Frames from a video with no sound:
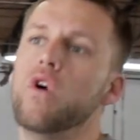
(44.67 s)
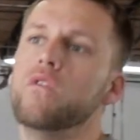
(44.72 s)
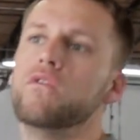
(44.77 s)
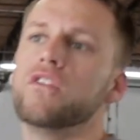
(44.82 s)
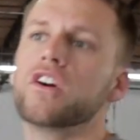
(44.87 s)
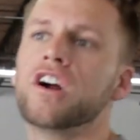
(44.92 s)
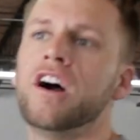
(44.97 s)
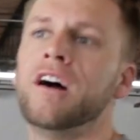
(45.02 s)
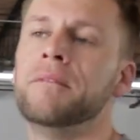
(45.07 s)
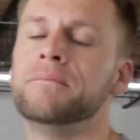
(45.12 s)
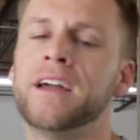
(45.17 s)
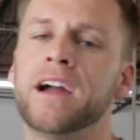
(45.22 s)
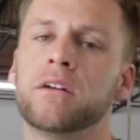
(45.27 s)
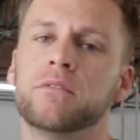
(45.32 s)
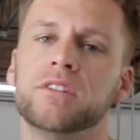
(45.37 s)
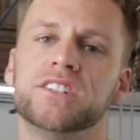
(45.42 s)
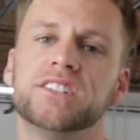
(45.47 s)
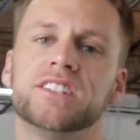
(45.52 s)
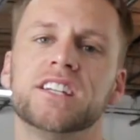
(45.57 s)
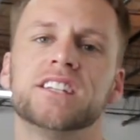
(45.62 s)
overcome
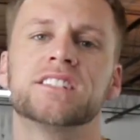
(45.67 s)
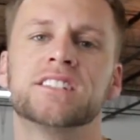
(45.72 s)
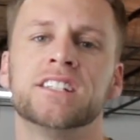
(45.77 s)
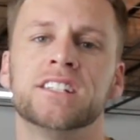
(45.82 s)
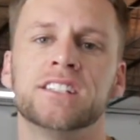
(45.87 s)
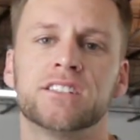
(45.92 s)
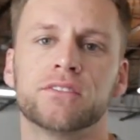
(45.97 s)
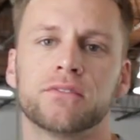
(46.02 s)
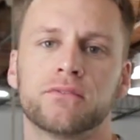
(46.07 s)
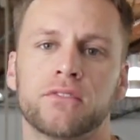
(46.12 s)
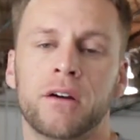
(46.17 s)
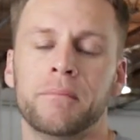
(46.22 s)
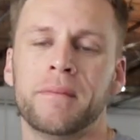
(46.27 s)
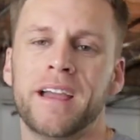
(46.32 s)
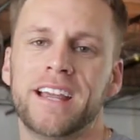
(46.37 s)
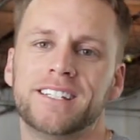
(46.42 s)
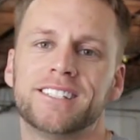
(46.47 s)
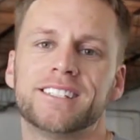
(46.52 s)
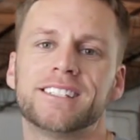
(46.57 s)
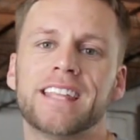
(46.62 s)
that resistance from
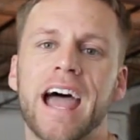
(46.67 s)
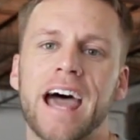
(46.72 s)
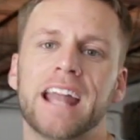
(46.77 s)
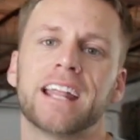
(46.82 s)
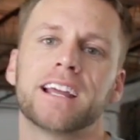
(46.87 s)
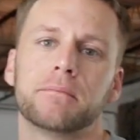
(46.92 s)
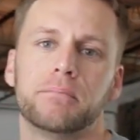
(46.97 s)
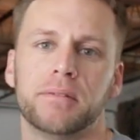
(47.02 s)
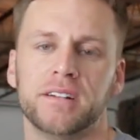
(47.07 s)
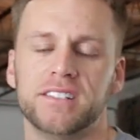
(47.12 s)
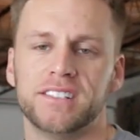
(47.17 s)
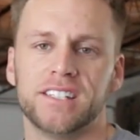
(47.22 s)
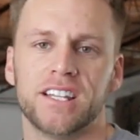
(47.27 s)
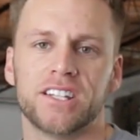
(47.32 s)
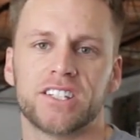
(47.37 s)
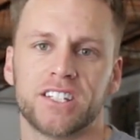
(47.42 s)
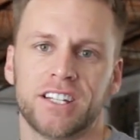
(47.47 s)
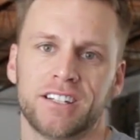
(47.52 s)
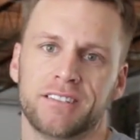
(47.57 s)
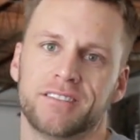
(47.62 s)
a static
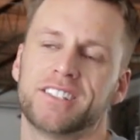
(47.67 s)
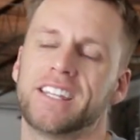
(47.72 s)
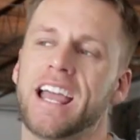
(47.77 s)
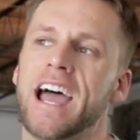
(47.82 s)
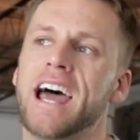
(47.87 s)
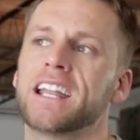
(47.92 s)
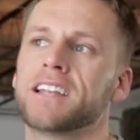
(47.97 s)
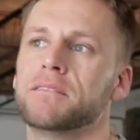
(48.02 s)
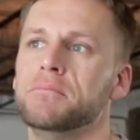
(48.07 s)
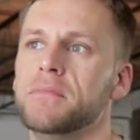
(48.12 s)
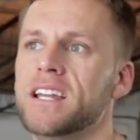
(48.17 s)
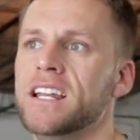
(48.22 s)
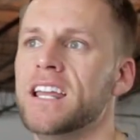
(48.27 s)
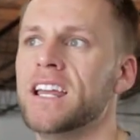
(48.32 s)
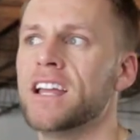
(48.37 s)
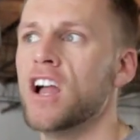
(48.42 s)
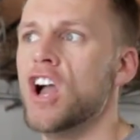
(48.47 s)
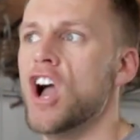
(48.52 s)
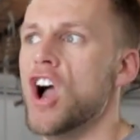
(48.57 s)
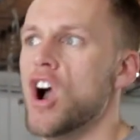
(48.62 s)
position. Static
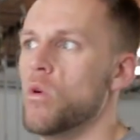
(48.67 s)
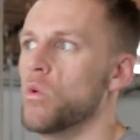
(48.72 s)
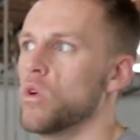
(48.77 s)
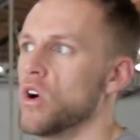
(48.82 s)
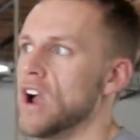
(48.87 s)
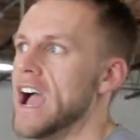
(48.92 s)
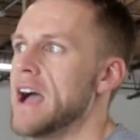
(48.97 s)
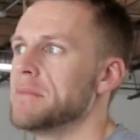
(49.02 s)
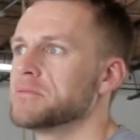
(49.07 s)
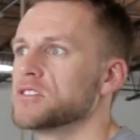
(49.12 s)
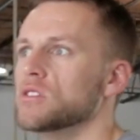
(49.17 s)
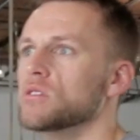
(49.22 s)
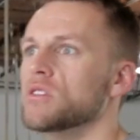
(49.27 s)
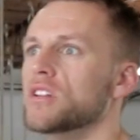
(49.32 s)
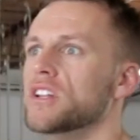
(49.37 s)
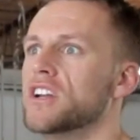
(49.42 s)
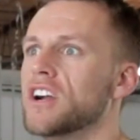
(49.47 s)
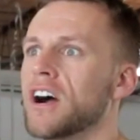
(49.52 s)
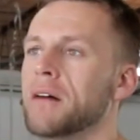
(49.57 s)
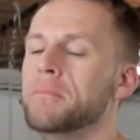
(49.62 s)
meaning we're
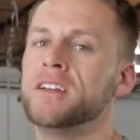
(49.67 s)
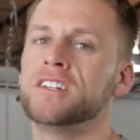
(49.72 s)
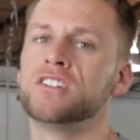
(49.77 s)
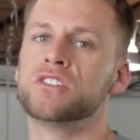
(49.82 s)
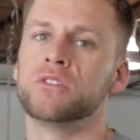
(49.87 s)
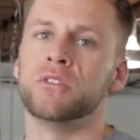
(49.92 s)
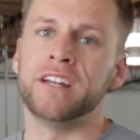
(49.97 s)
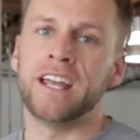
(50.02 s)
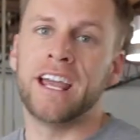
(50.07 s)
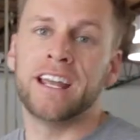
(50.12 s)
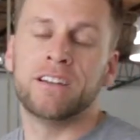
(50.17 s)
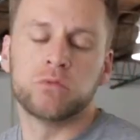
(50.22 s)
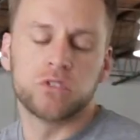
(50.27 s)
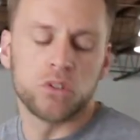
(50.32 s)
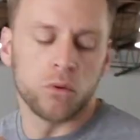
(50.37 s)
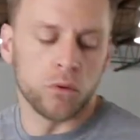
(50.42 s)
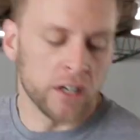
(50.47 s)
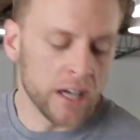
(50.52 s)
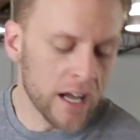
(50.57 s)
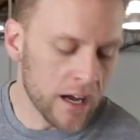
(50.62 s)
absolutely coming to an end,
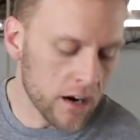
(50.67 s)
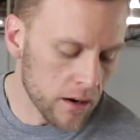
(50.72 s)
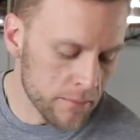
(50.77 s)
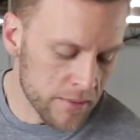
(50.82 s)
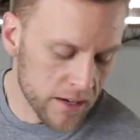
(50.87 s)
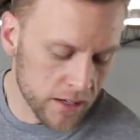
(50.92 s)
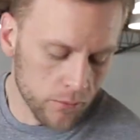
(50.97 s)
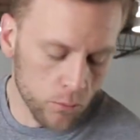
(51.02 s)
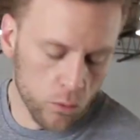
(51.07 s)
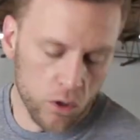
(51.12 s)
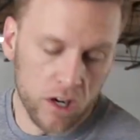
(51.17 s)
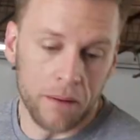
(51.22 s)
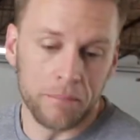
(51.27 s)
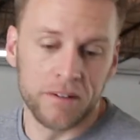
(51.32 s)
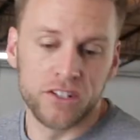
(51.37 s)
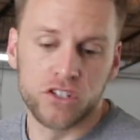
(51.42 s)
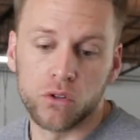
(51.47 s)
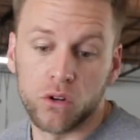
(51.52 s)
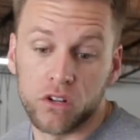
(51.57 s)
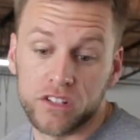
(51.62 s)
so we're not, I mean, we're
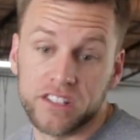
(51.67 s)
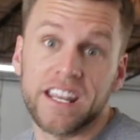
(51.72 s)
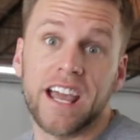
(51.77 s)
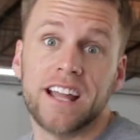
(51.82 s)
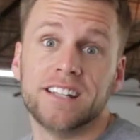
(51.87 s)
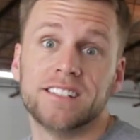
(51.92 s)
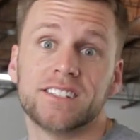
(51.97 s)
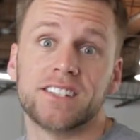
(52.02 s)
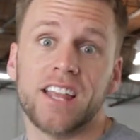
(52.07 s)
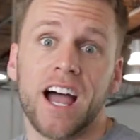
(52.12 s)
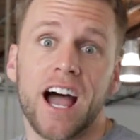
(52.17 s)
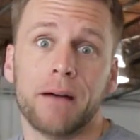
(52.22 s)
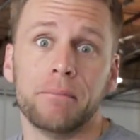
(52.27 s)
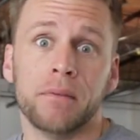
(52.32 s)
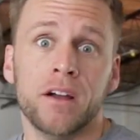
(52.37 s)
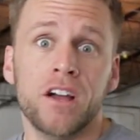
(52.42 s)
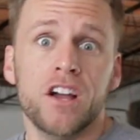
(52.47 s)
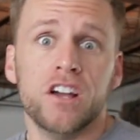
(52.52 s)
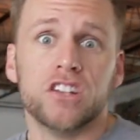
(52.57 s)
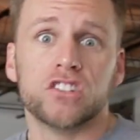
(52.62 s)
coming to a dead stop,
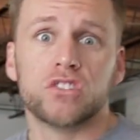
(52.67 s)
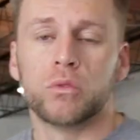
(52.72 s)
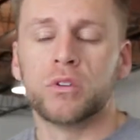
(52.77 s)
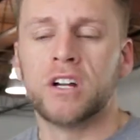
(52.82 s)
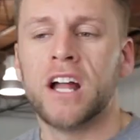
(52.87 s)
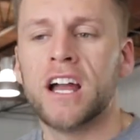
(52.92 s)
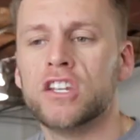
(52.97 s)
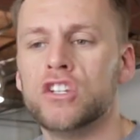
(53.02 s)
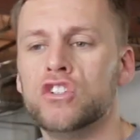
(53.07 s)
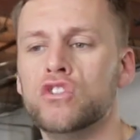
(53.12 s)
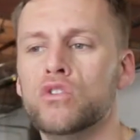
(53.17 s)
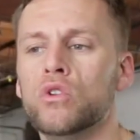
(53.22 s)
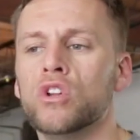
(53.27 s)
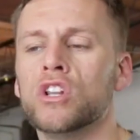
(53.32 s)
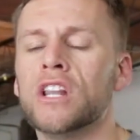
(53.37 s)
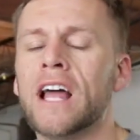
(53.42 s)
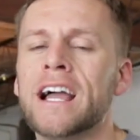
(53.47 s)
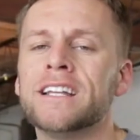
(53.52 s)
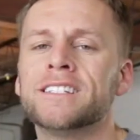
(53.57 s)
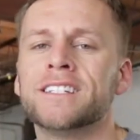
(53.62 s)
so we're not
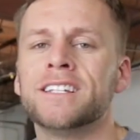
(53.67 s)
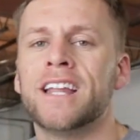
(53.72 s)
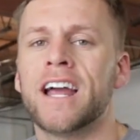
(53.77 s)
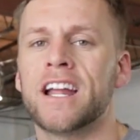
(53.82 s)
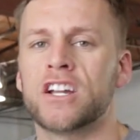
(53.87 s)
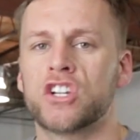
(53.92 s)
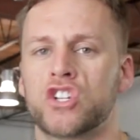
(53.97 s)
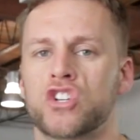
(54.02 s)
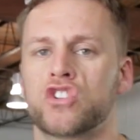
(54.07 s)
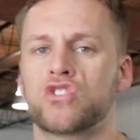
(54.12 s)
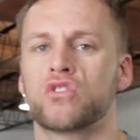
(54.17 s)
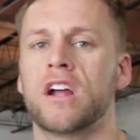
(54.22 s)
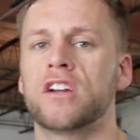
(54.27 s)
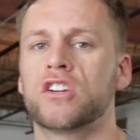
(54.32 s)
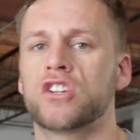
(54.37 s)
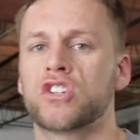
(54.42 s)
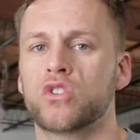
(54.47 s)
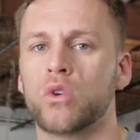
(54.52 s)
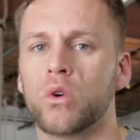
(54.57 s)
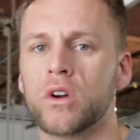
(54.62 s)
utilizing that
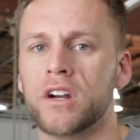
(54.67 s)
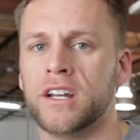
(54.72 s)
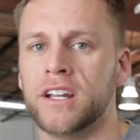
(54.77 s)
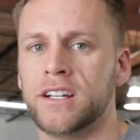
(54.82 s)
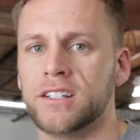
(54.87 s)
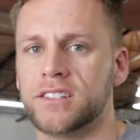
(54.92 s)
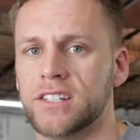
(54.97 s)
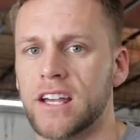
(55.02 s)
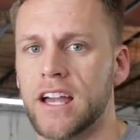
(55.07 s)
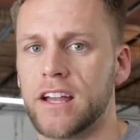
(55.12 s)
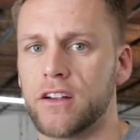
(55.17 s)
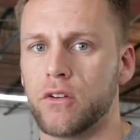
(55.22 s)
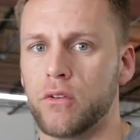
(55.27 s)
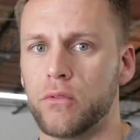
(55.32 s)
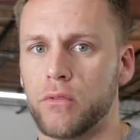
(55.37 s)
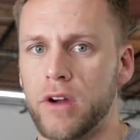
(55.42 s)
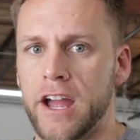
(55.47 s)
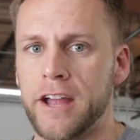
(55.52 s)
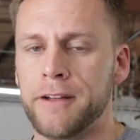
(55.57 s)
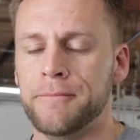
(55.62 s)
stretch shortening
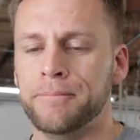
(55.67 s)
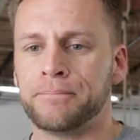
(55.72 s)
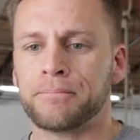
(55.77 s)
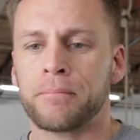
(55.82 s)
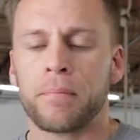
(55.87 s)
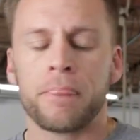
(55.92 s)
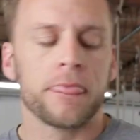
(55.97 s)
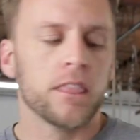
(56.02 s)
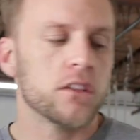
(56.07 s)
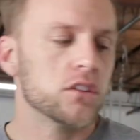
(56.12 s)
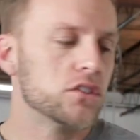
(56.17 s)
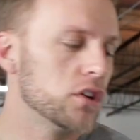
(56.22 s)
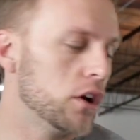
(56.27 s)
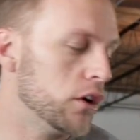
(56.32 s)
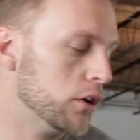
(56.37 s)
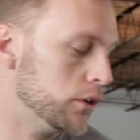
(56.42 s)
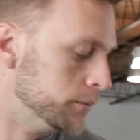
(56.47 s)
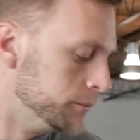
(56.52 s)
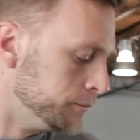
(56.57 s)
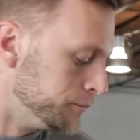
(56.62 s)
cycle, right?
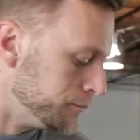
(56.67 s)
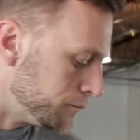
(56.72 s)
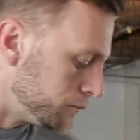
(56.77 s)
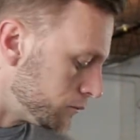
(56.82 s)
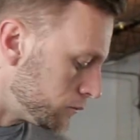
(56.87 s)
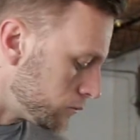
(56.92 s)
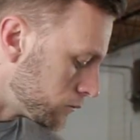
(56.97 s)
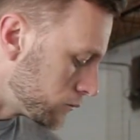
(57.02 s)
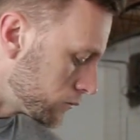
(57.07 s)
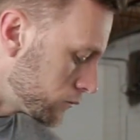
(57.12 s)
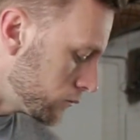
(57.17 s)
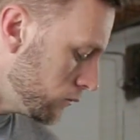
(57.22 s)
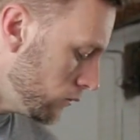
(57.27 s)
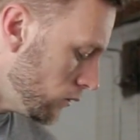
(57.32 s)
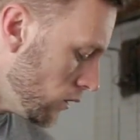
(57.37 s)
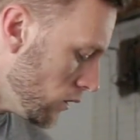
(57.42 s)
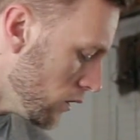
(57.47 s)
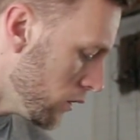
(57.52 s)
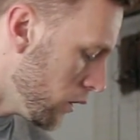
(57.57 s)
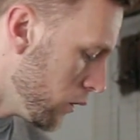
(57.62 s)
So
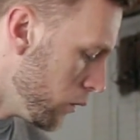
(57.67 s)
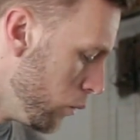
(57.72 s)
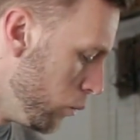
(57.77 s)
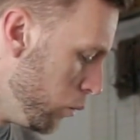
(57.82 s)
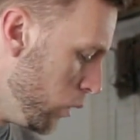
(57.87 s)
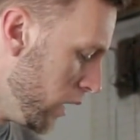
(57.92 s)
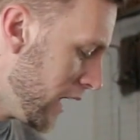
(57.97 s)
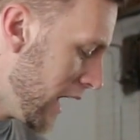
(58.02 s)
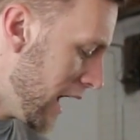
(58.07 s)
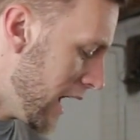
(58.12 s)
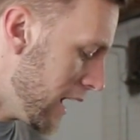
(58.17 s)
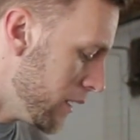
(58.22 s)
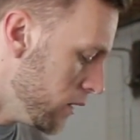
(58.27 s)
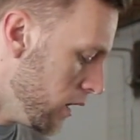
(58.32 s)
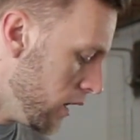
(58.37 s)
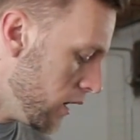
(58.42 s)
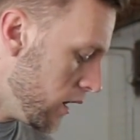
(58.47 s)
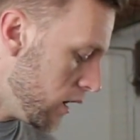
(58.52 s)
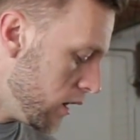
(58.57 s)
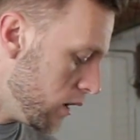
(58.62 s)
what I,
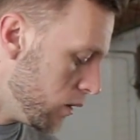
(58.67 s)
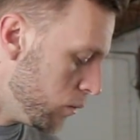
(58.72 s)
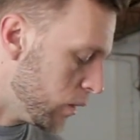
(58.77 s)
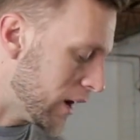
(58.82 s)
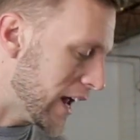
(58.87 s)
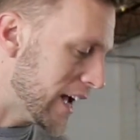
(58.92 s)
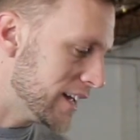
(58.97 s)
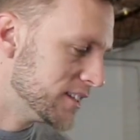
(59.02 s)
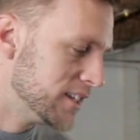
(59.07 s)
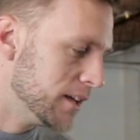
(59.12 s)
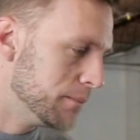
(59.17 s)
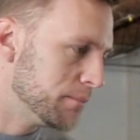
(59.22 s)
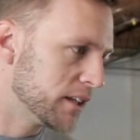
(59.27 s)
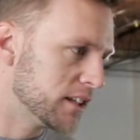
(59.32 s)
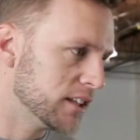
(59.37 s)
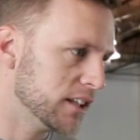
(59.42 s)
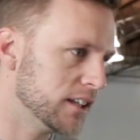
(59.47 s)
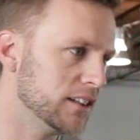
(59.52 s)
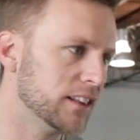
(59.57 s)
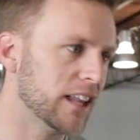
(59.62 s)
uh, what I typically